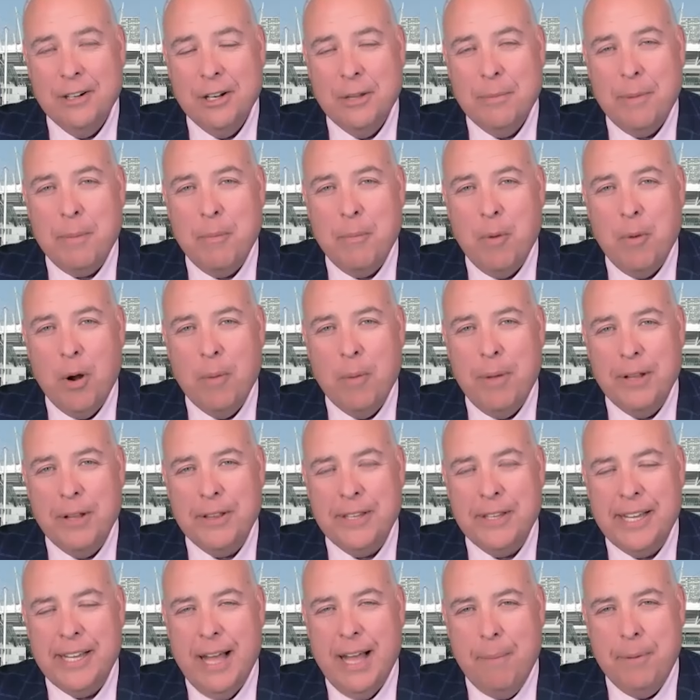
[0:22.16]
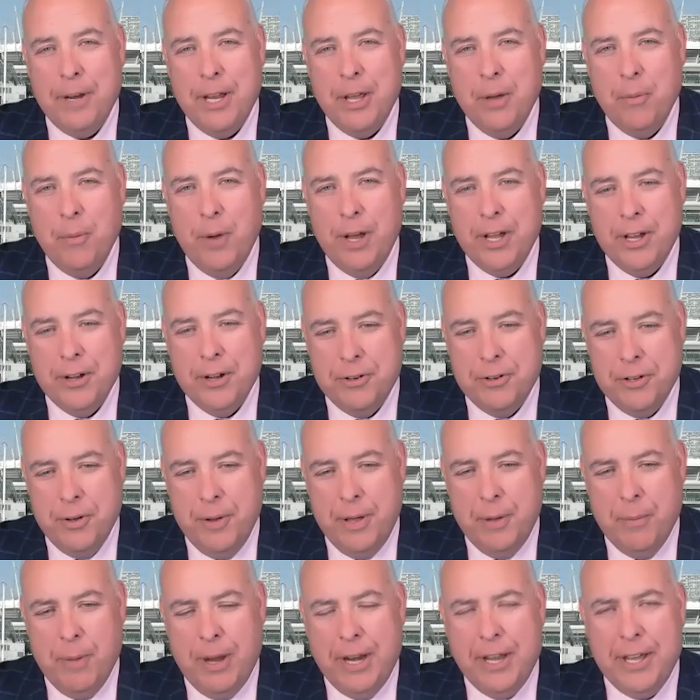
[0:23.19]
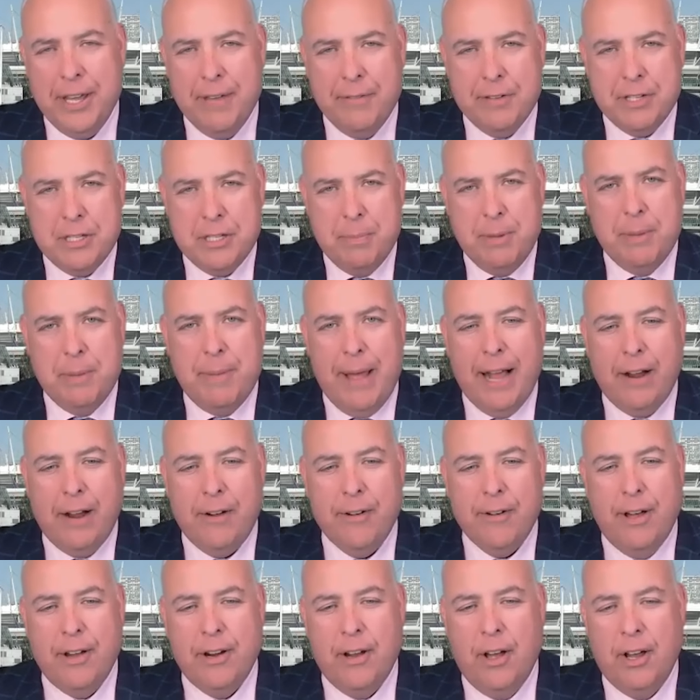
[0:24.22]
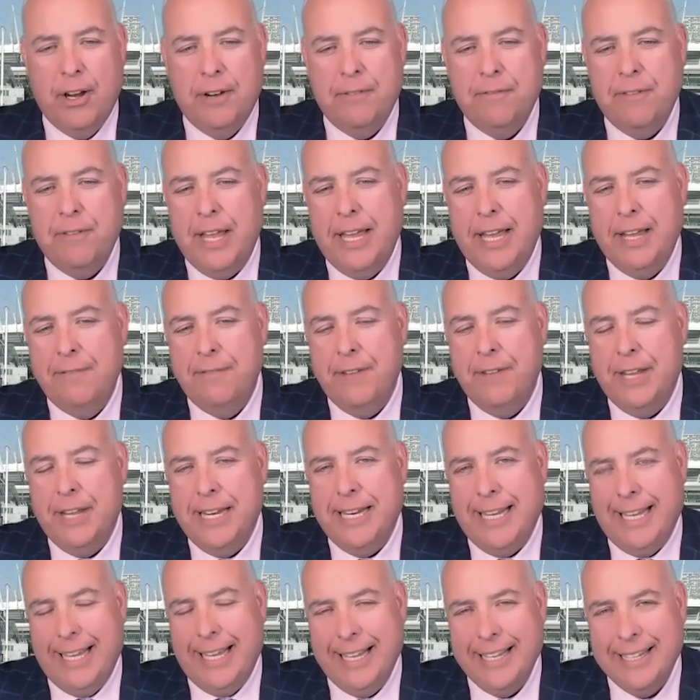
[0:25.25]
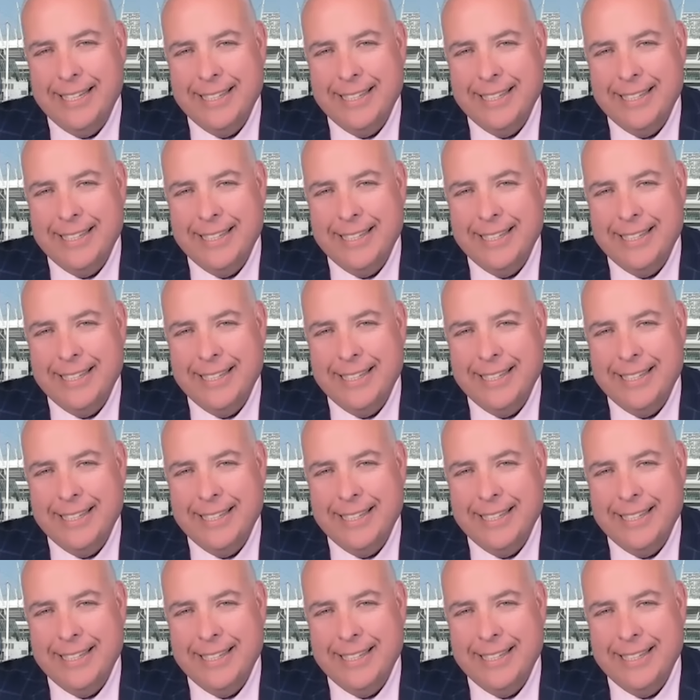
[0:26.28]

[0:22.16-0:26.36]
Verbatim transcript: a bit more about the company and what you're doing. Why don't you give us a bit of background on Invinity?